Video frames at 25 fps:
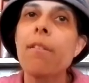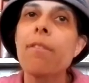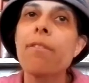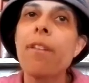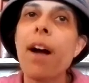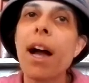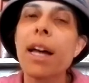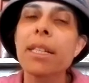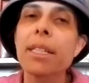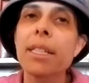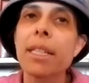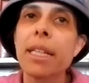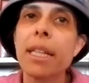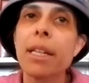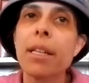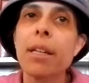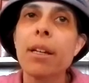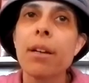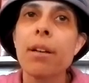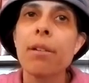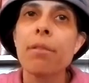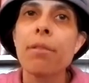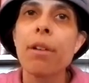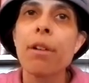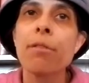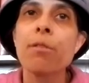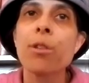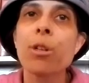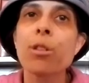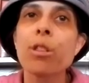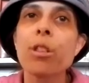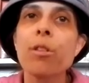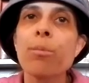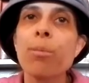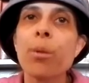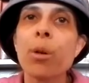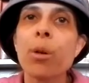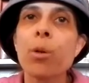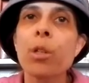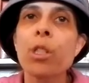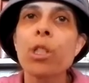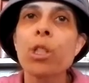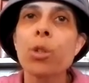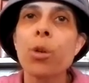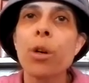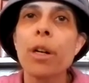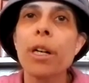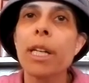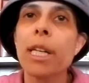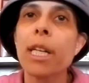Finally, Rav Yosef Bachor
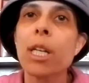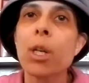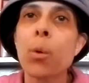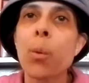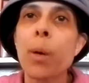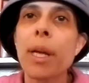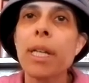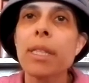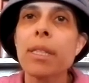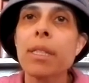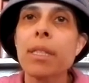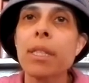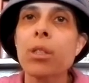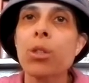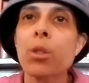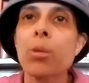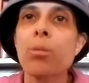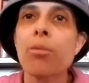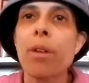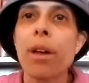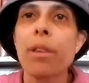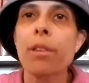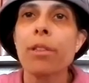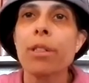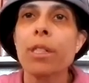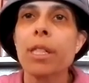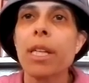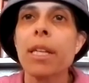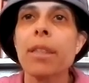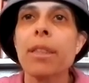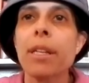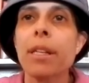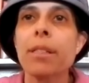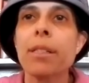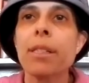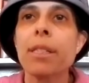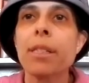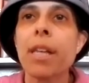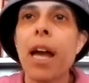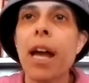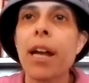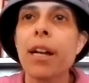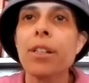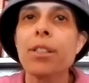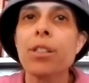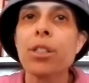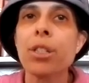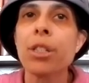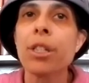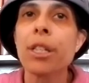Shor equates the two brothers in their
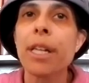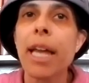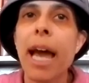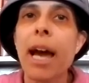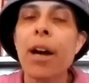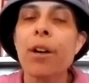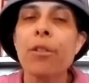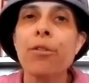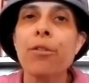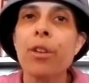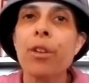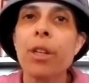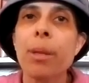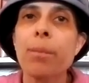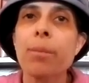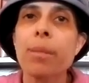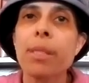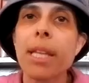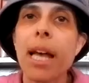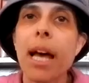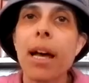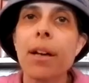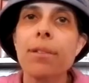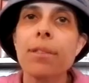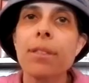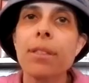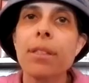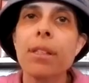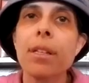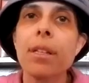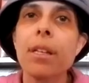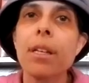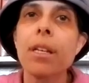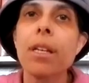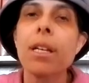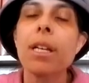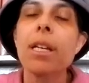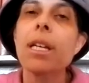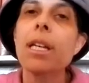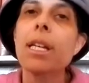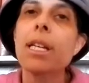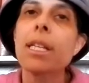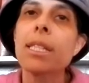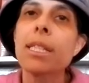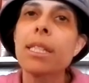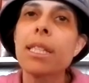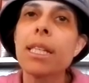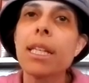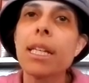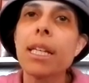desire to look out for themselves,
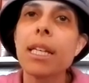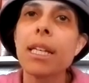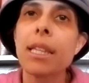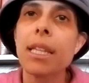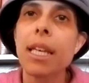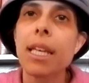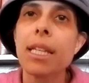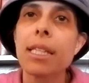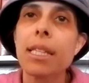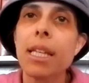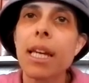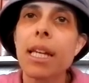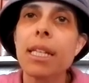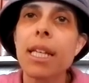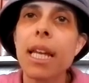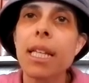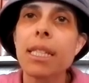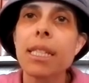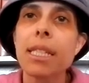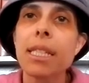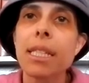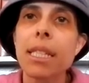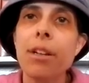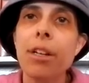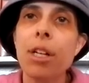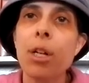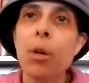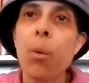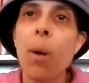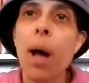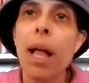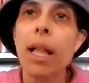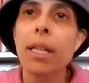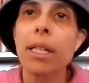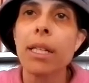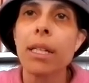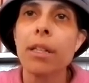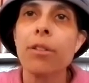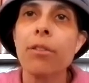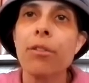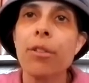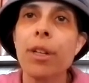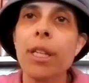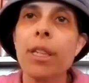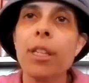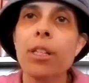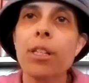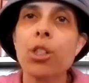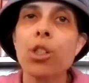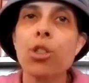seeing in this a necessary quality
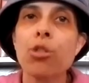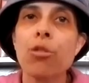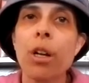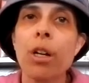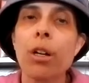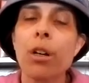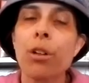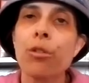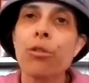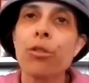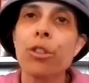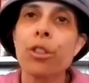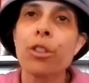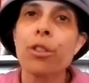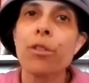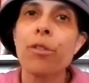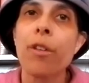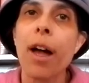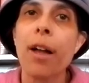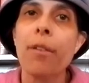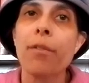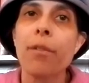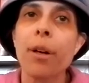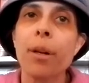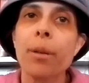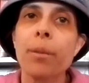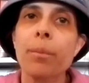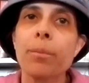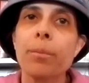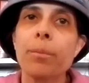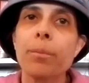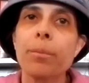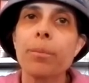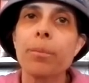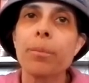in their struggle for survival.